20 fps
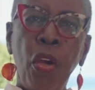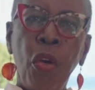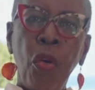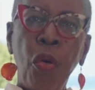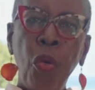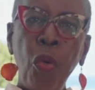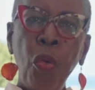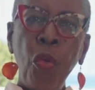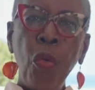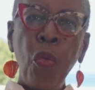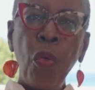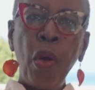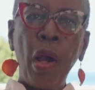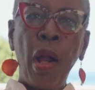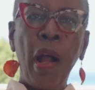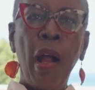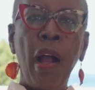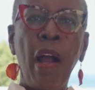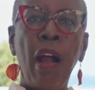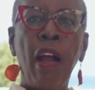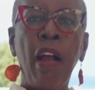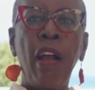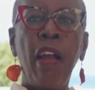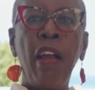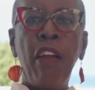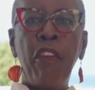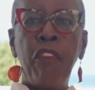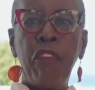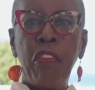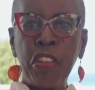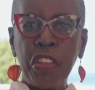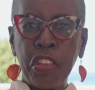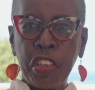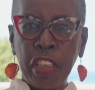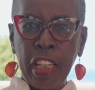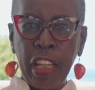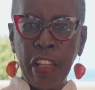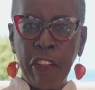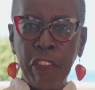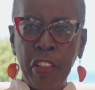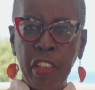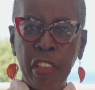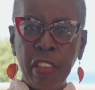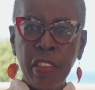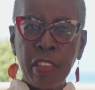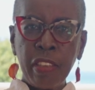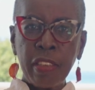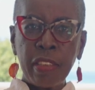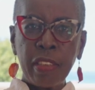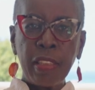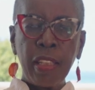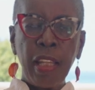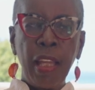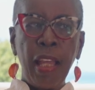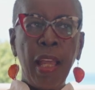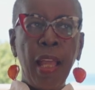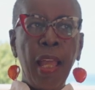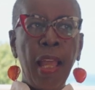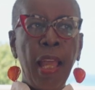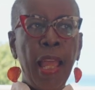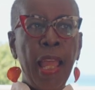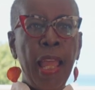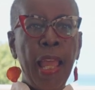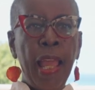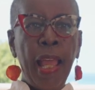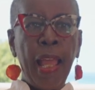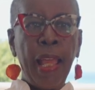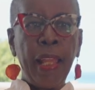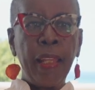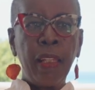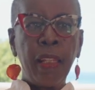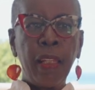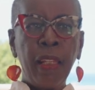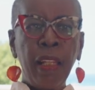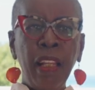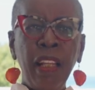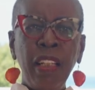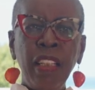who are vegetarians and